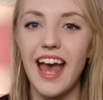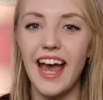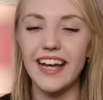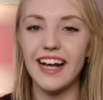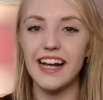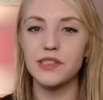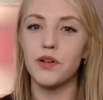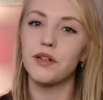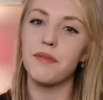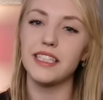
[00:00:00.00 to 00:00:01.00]
Hey guys,
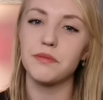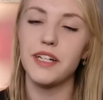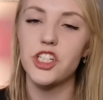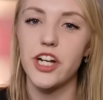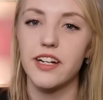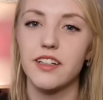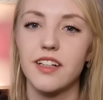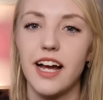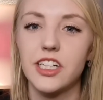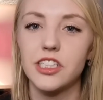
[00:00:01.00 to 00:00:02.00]
welcome back to my
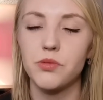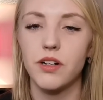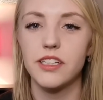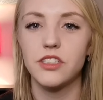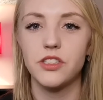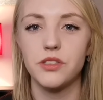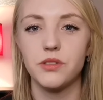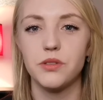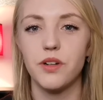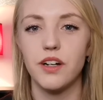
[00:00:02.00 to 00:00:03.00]
channel. I just wanted
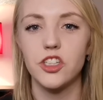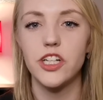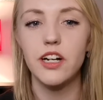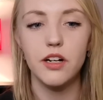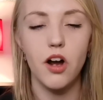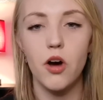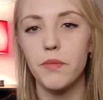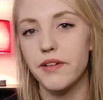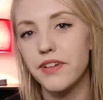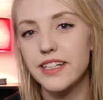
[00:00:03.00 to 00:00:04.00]
to share all
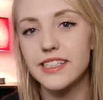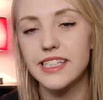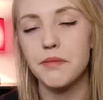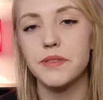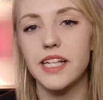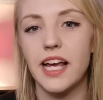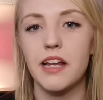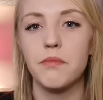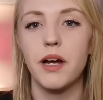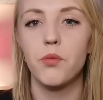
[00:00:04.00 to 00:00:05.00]
my fitness tips
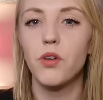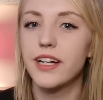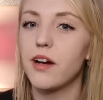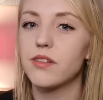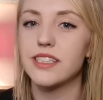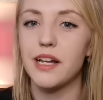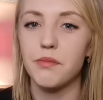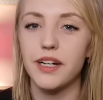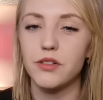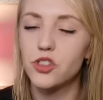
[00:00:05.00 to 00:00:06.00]
and my workouts and
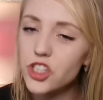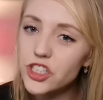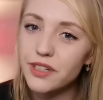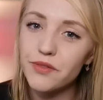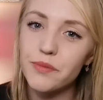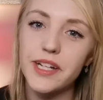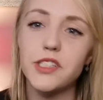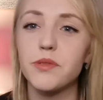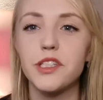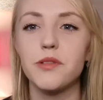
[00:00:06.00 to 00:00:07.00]
my nutrition
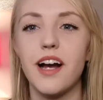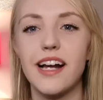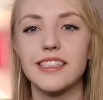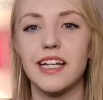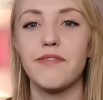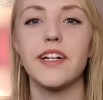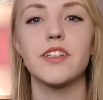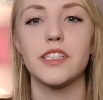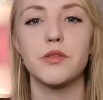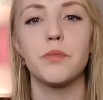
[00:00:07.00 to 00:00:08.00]
information with you guys, and I
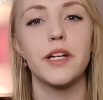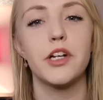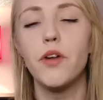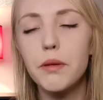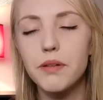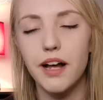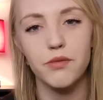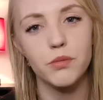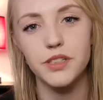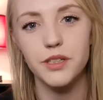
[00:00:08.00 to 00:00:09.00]
figured this would be a great
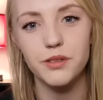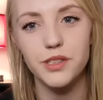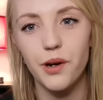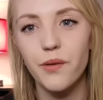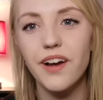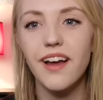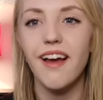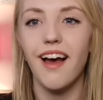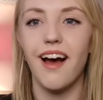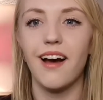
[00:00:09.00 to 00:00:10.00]
platform to do so.
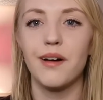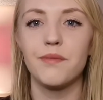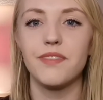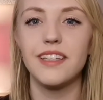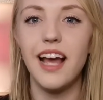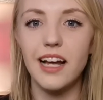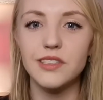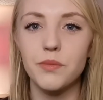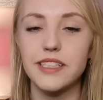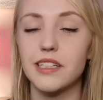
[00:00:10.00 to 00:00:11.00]

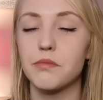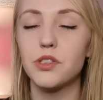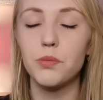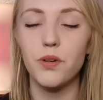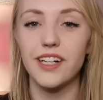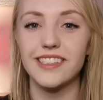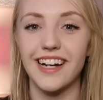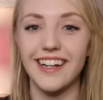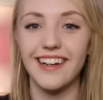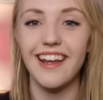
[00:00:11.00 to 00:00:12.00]
So basically I'm super
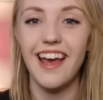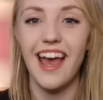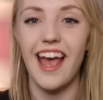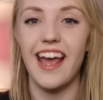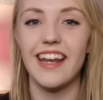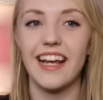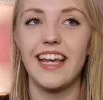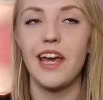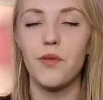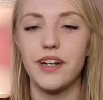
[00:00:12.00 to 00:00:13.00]
excited and I
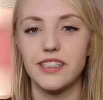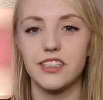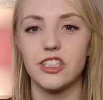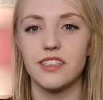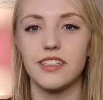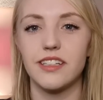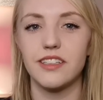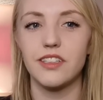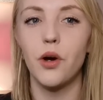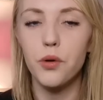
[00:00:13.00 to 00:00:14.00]
can't wait to just
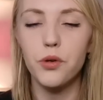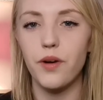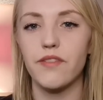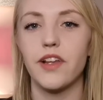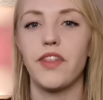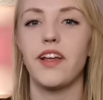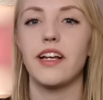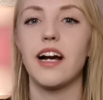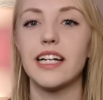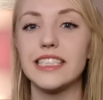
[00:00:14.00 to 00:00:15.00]
go through everything
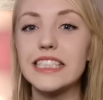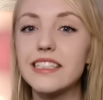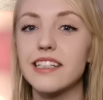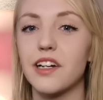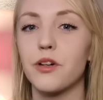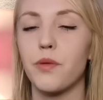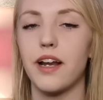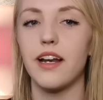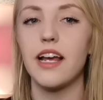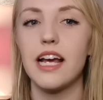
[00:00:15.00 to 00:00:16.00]
and kind of declutter
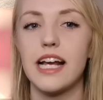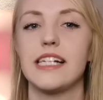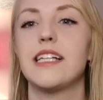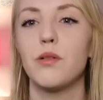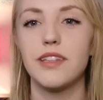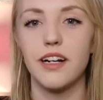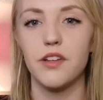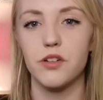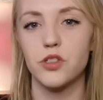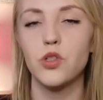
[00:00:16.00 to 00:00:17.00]
what is out
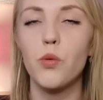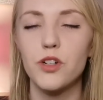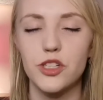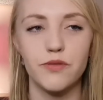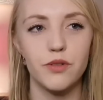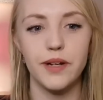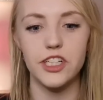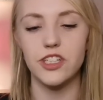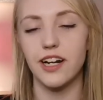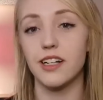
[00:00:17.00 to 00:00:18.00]
there. There's so much
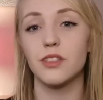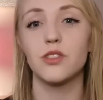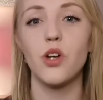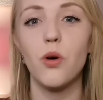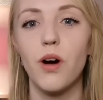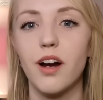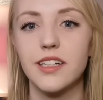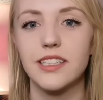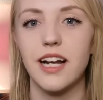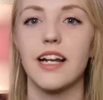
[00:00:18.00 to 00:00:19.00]
information and it's so
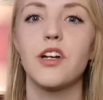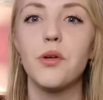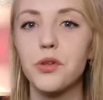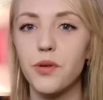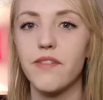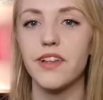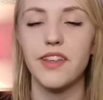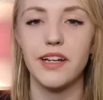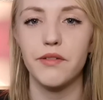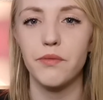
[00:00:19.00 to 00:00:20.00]
hard to kind of go through
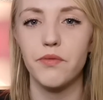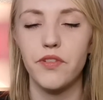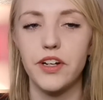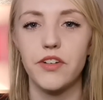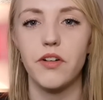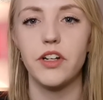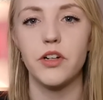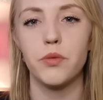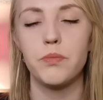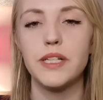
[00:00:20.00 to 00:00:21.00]
everything and figure out,
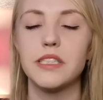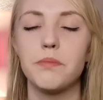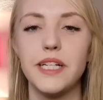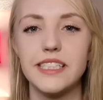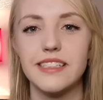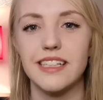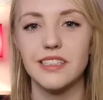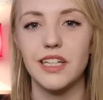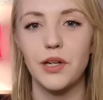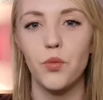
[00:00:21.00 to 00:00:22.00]
with bits and pieces
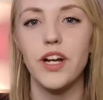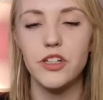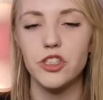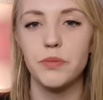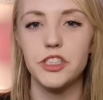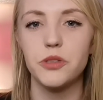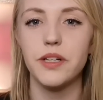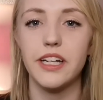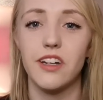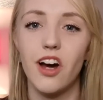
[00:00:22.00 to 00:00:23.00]
as to like what you should be
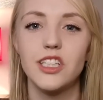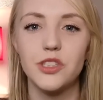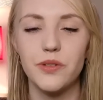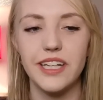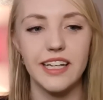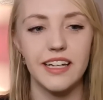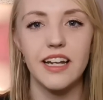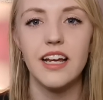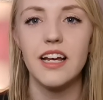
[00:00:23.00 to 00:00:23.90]
doing and not doing, and